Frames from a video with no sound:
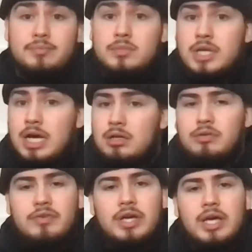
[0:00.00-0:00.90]
Zach
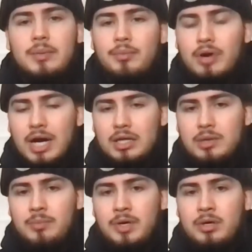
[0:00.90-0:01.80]
LaVine, Bradley
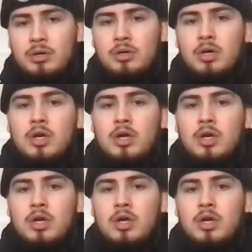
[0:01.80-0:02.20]
Beal.